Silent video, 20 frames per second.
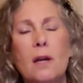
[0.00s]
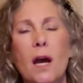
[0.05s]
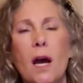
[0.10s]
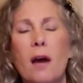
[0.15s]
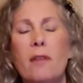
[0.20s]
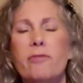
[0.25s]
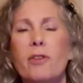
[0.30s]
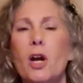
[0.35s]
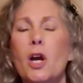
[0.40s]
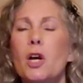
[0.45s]

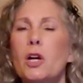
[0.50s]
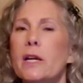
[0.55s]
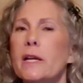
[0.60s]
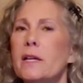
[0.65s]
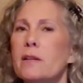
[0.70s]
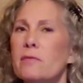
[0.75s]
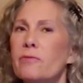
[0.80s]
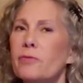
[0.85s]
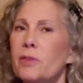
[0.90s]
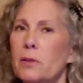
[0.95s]
of her
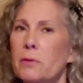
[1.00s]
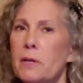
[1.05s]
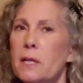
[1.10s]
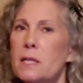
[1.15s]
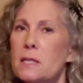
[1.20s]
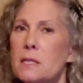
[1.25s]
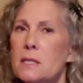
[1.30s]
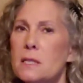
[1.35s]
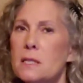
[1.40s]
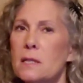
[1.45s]

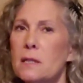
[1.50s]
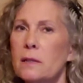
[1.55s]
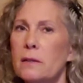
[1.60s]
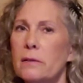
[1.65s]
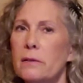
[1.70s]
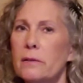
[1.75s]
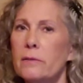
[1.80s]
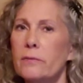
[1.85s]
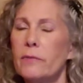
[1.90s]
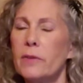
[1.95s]
influence
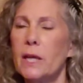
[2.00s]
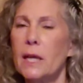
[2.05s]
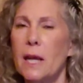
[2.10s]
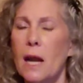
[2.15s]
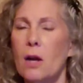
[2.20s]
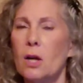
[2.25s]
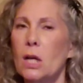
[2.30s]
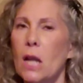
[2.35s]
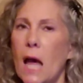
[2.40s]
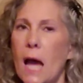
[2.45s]
in
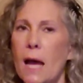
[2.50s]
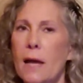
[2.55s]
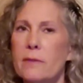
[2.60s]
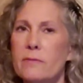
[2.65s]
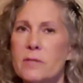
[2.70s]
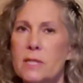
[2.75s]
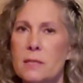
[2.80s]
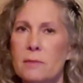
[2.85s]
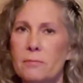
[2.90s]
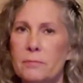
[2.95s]
our
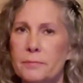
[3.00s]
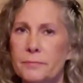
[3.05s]
lives.